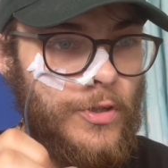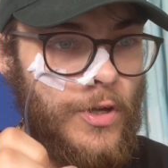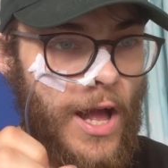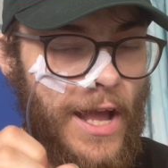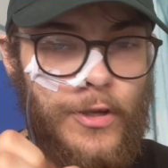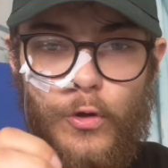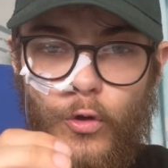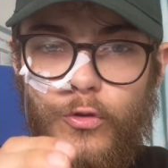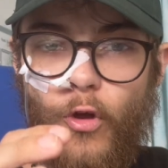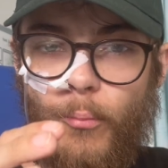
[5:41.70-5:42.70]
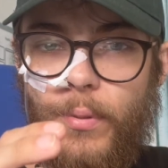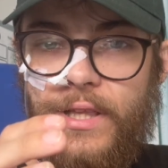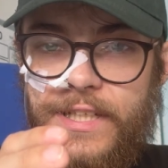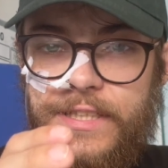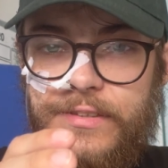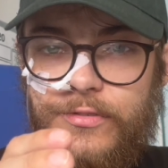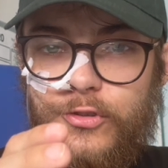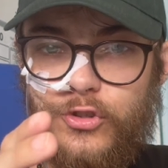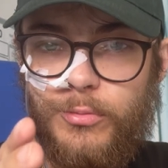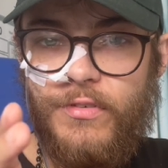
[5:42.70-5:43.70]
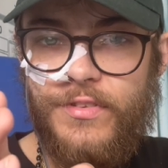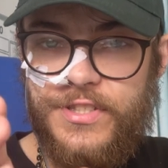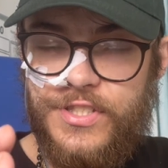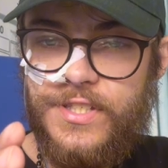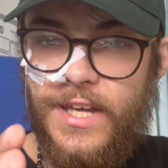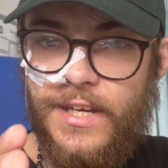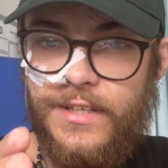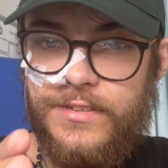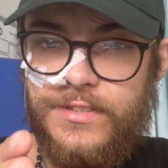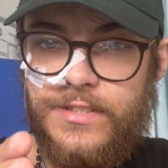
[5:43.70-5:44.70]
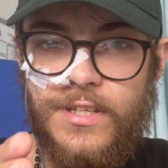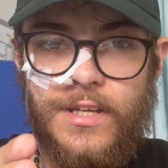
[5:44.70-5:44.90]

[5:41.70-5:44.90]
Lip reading: I could not believe some of the states